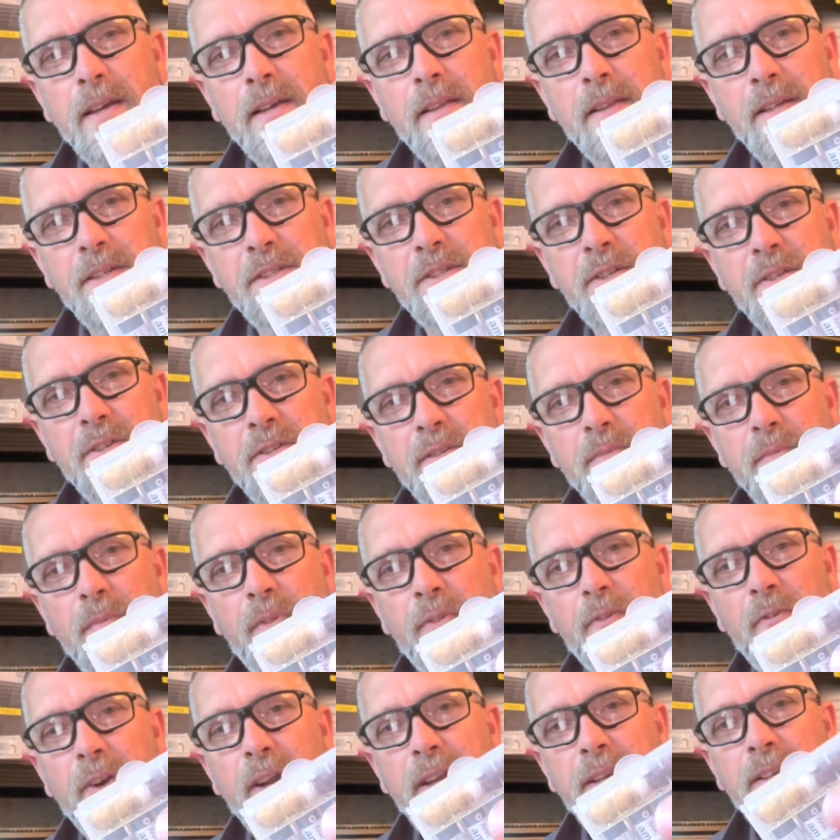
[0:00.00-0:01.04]
there's just some
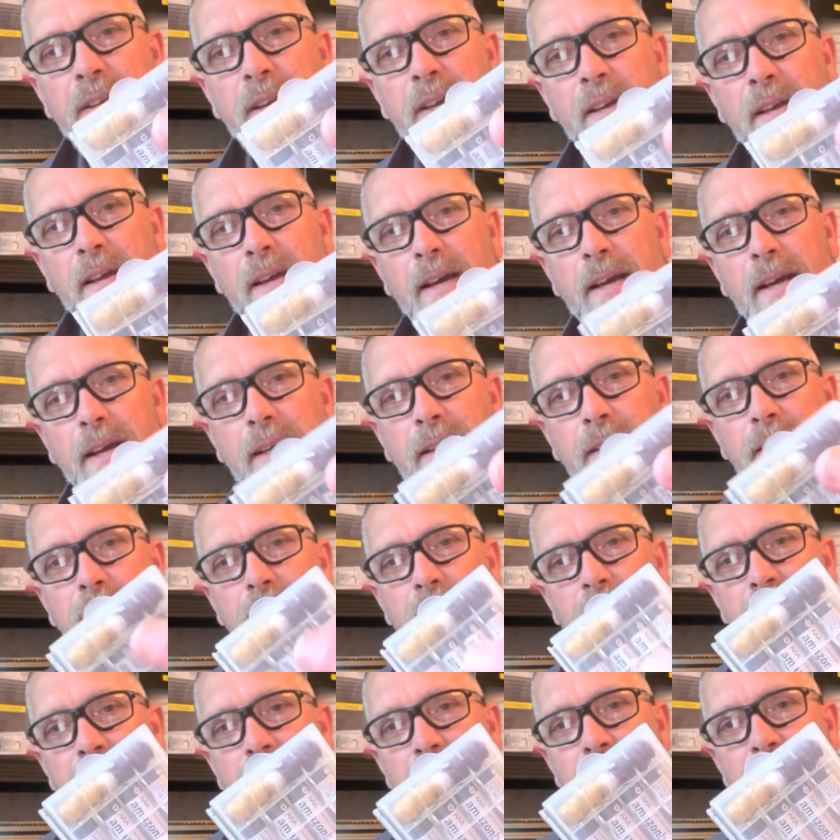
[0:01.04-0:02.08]
thread and
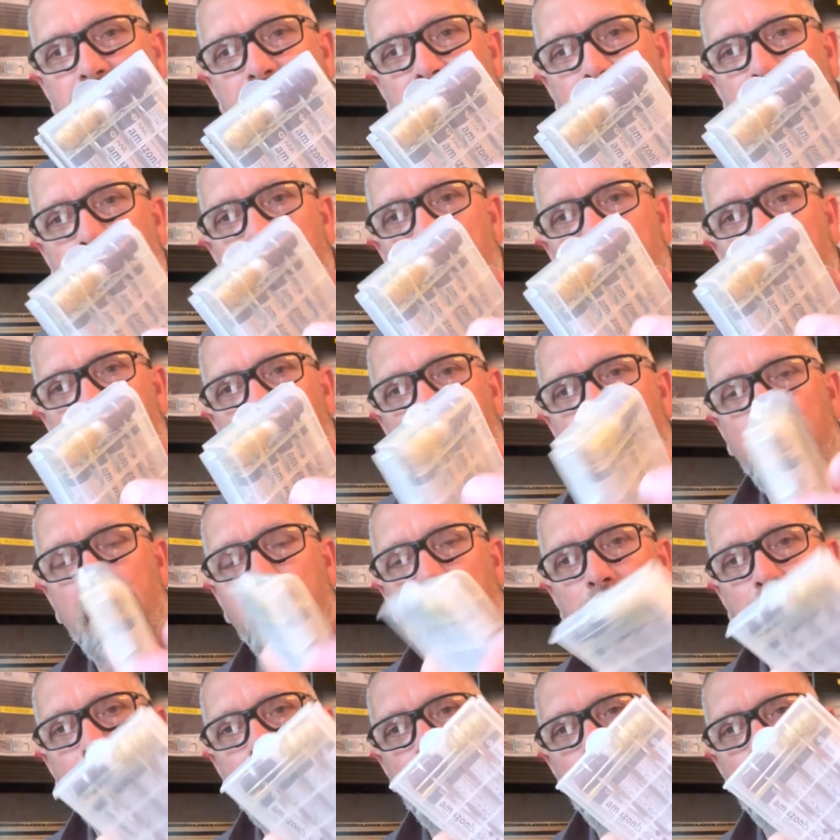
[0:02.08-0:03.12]
some sinew on there
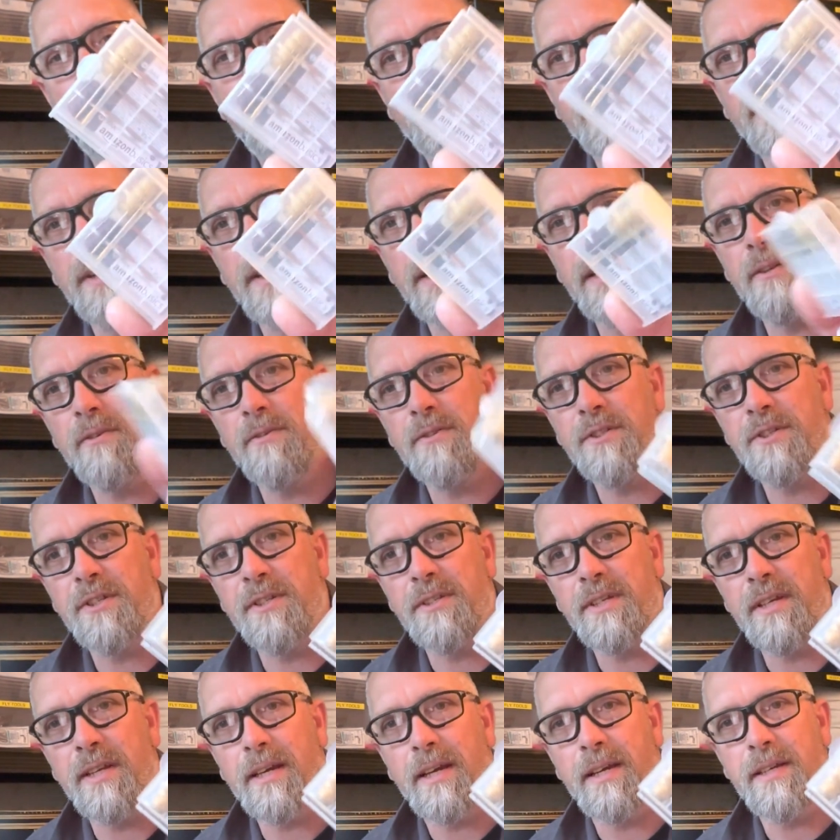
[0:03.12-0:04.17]
with a couple of needles
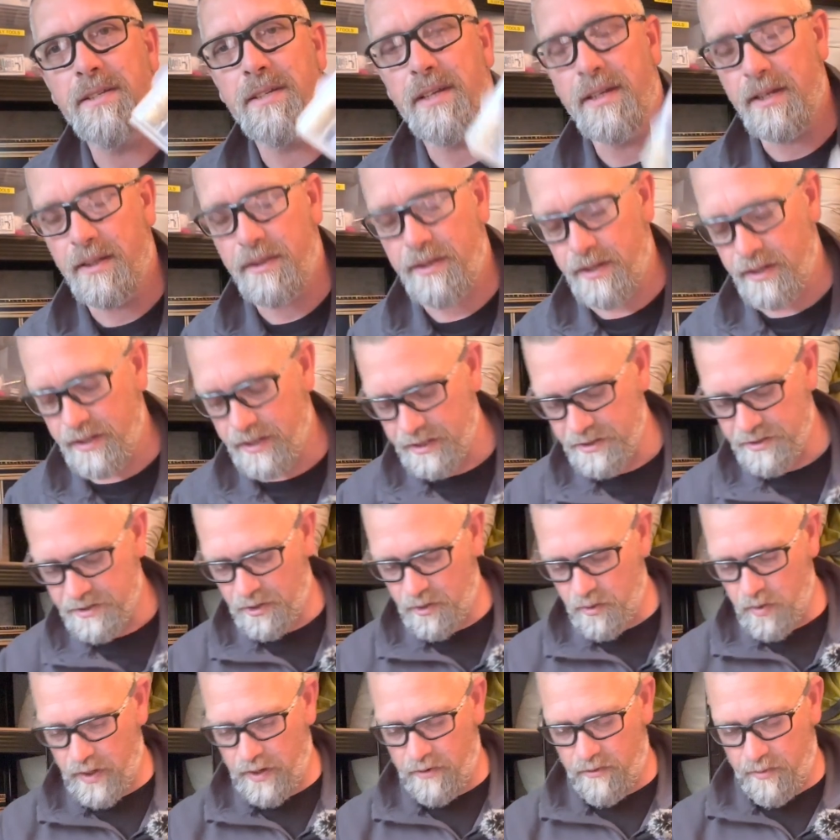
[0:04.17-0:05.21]
just in case anything needs a
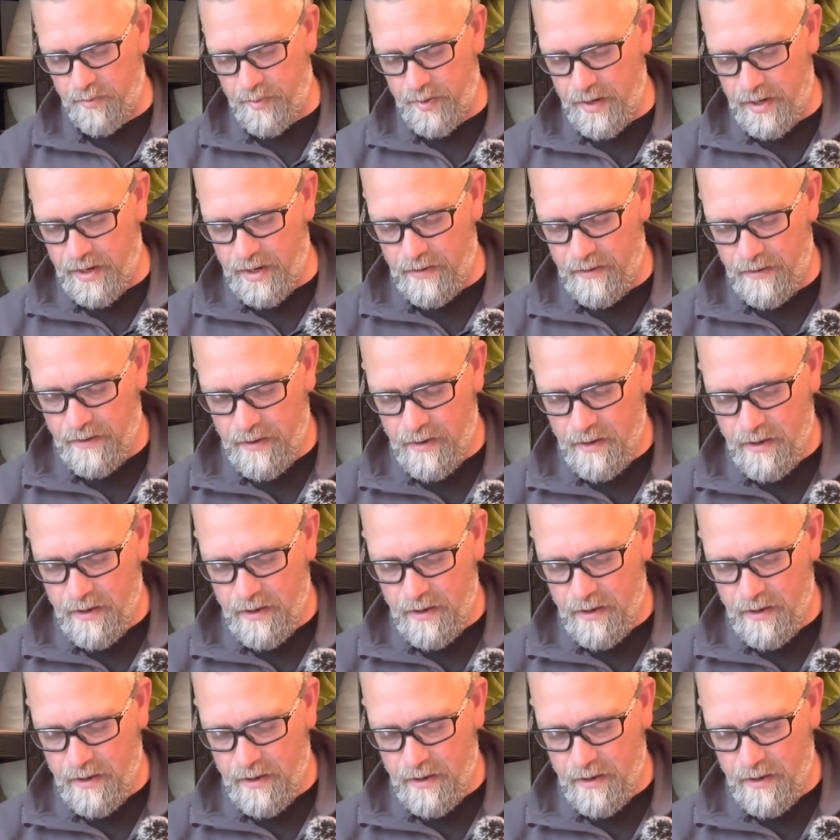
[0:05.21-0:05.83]
quick repair.